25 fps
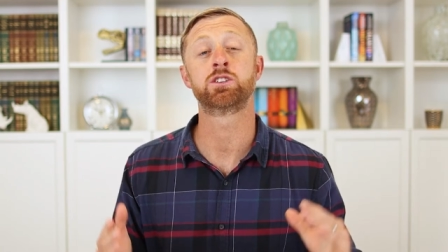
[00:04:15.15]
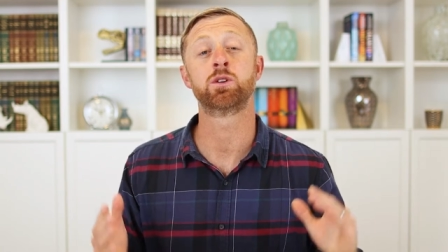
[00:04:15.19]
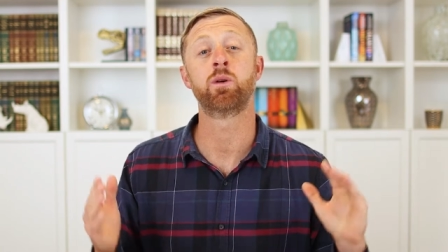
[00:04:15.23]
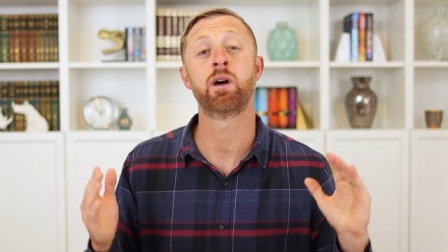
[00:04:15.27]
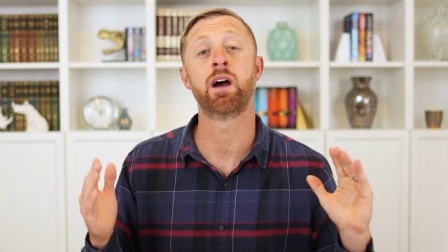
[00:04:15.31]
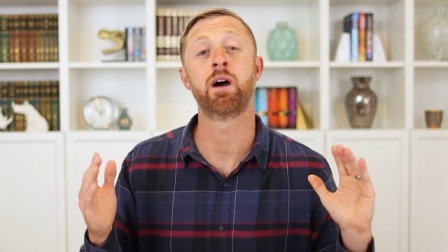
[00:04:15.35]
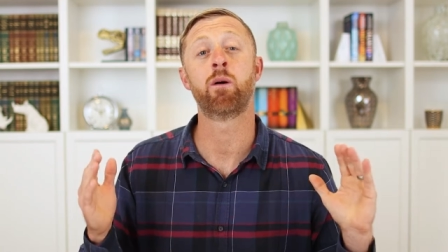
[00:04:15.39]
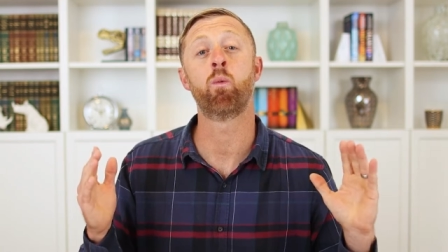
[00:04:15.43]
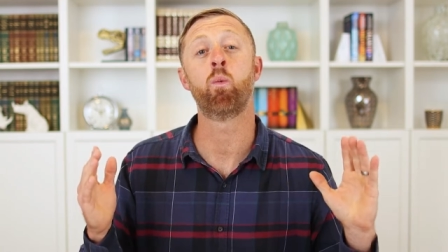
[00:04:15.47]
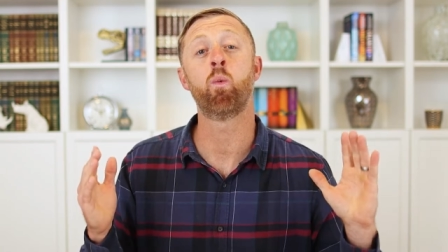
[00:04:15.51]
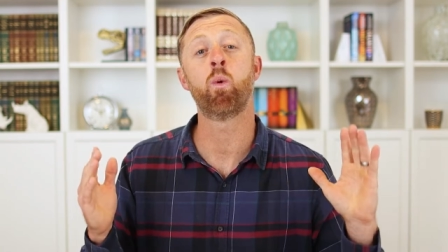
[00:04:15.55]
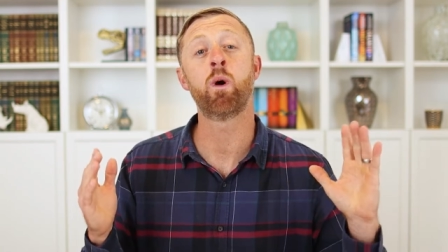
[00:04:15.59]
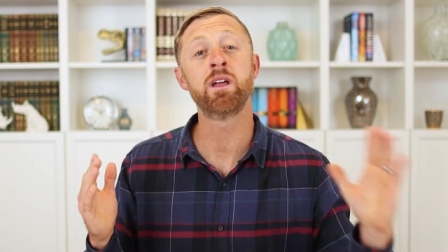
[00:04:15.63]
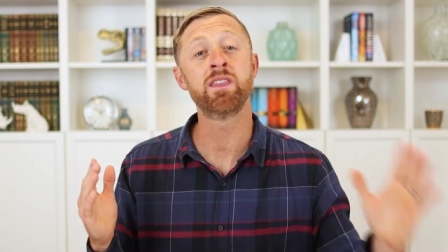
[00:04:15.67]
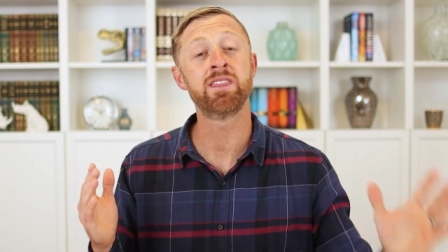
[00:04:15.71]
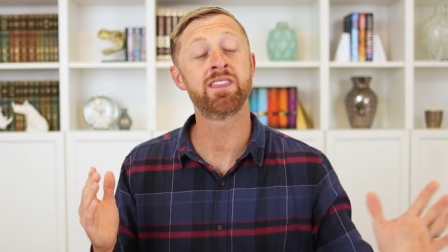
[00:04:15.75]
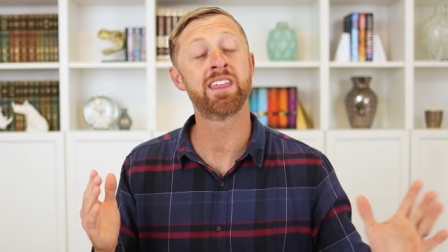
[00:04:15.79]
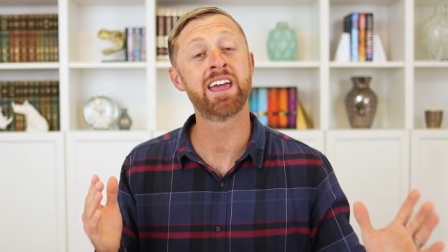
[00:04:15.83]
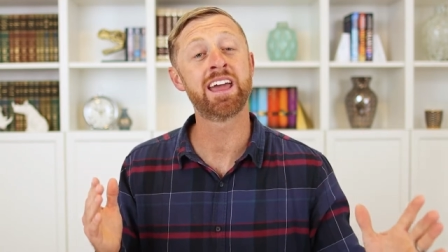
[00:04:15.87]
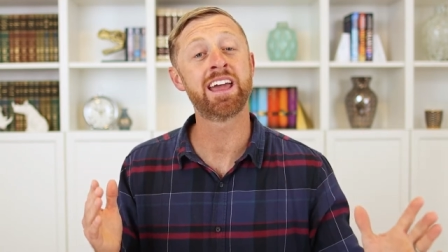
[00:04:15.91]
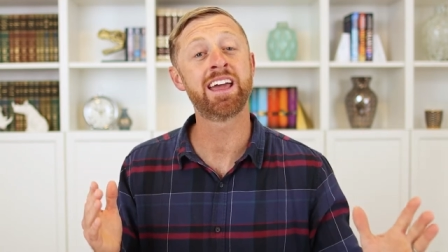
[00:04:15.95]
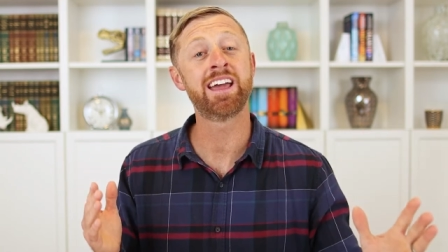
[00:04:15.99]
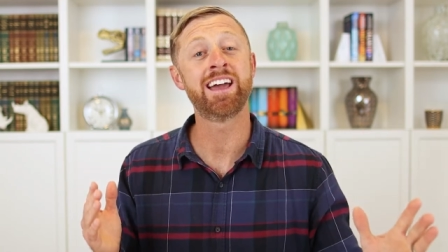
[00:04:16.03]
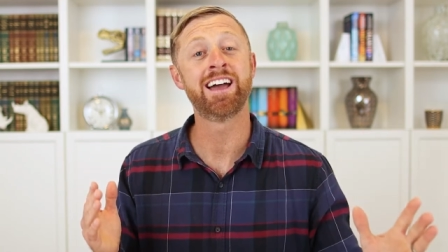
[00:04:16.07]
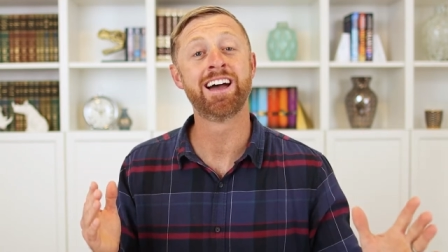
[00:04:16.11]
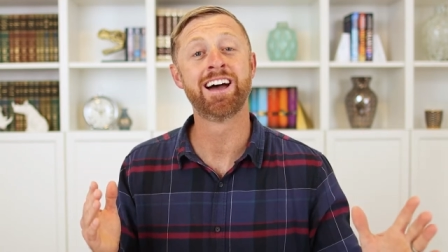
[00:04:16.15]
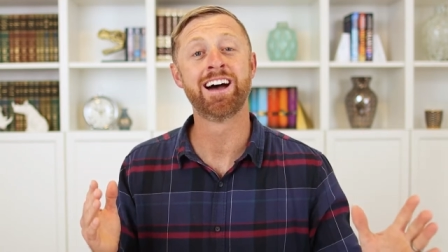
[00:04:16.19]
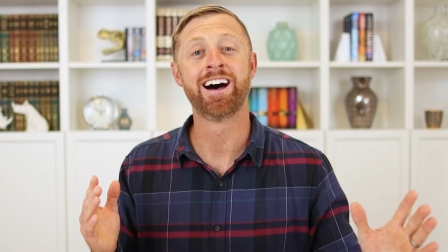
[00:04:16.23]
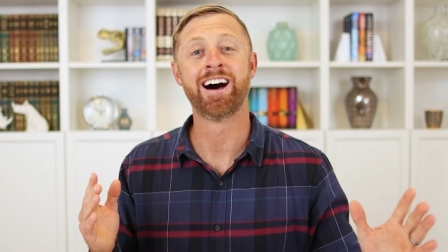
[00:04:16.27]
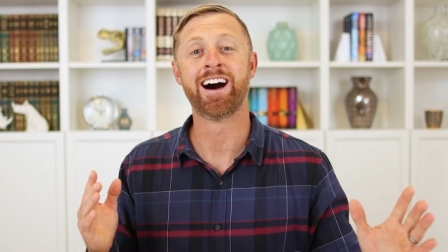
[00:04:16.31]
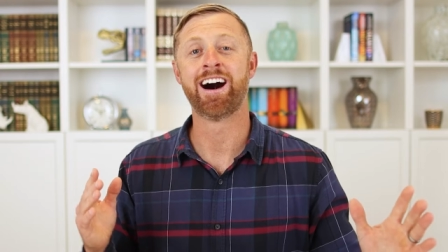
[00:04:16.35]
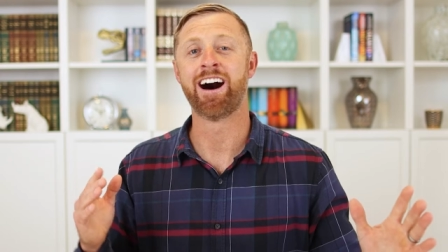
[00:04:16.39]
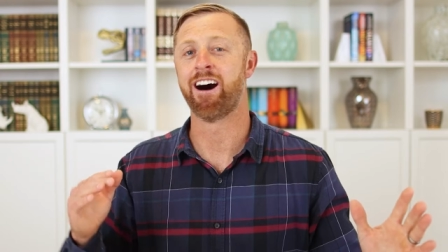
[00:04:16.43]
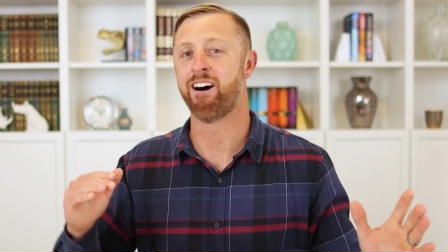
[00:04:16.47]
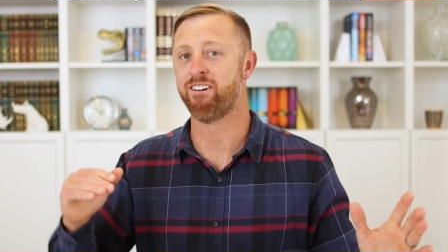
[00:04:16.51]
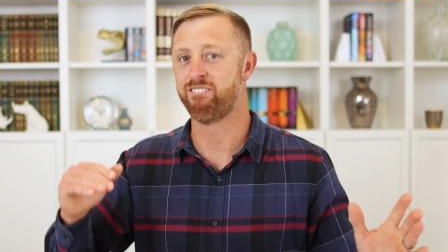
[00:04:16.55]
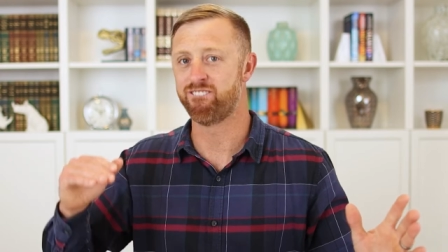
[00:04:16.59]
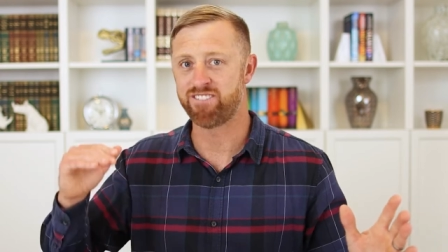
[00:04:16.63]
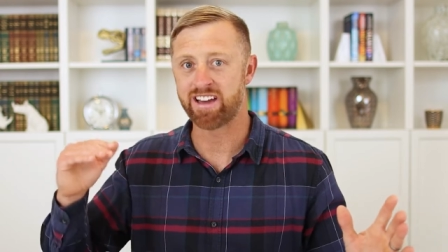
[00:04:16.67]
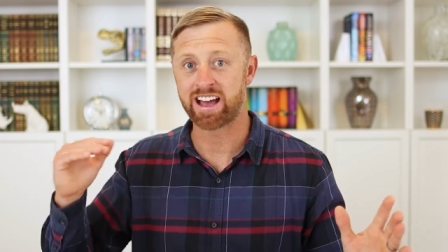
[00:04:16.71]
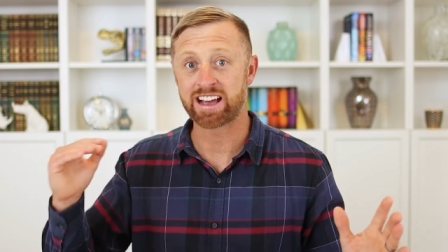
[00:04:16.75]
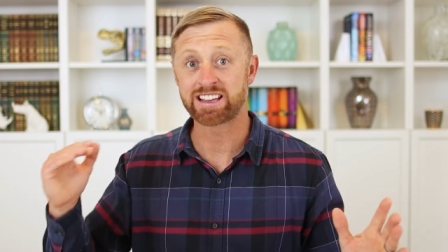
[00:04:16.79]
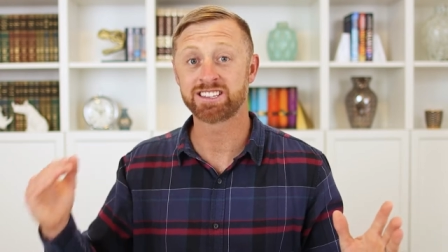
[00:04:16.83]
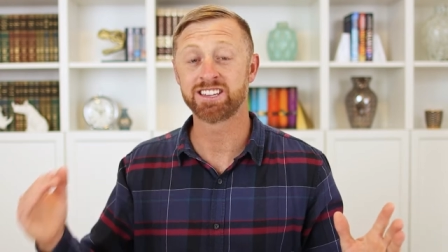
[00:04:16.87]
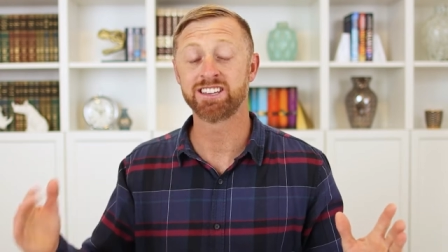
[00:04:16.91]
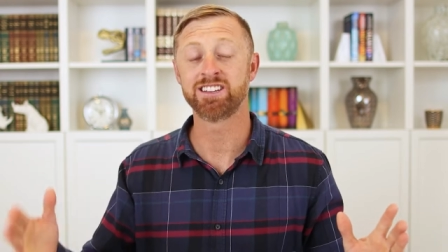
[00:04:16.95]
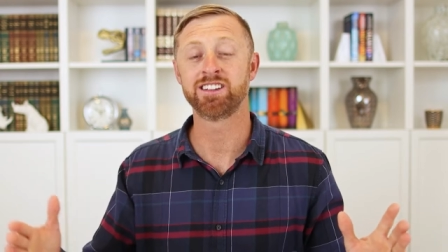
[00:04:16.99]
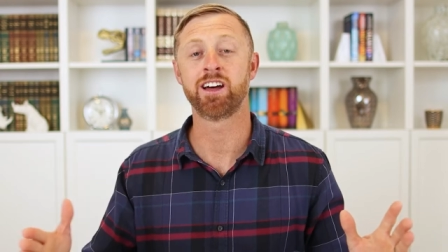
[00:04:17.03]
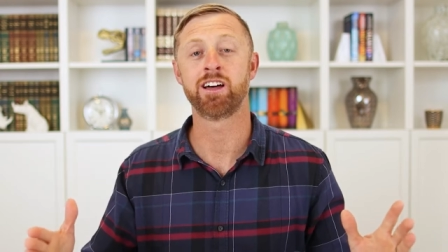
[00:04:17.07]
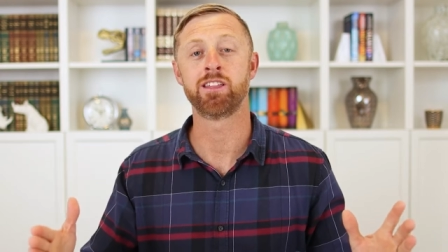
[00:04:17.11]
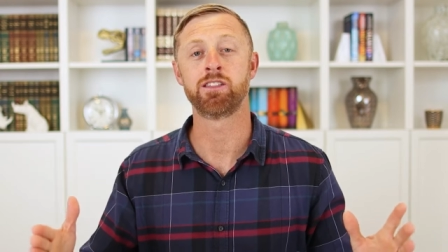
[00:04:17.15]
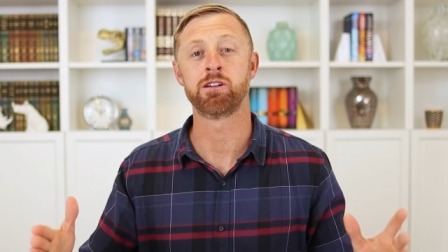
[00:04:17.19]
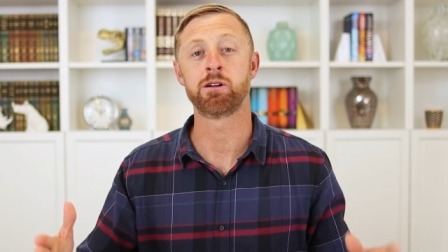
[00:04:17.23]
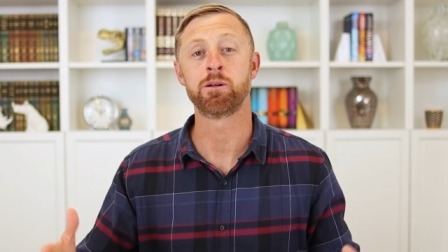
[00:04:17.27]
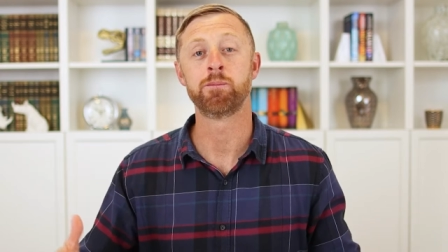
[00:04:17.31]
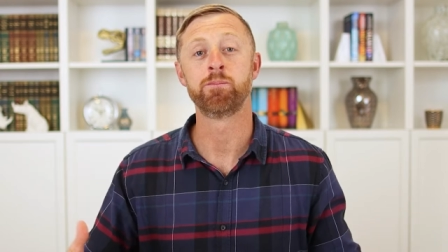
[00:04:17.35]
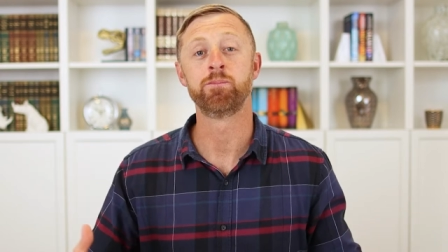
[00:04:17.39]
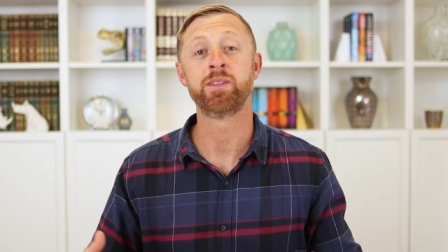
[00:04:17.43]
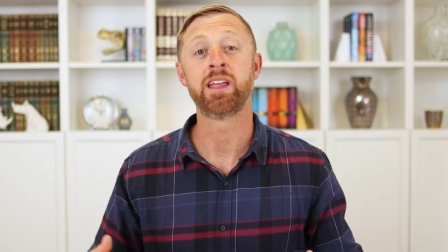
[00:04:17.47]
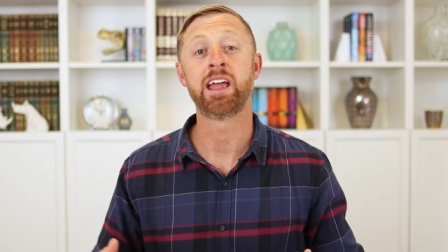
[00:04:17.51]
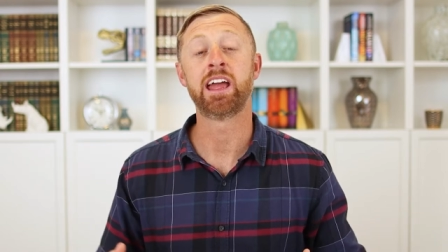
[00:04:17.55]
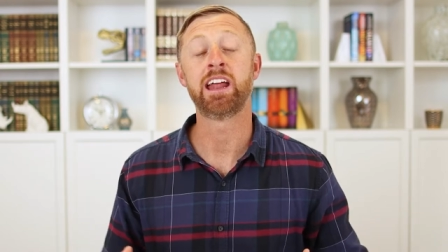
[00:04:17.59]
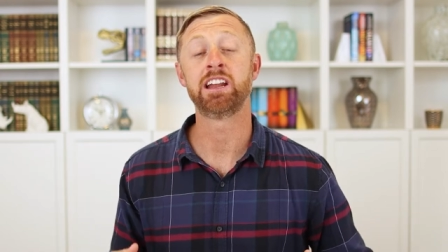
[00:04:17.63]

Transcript: So one thing affects another,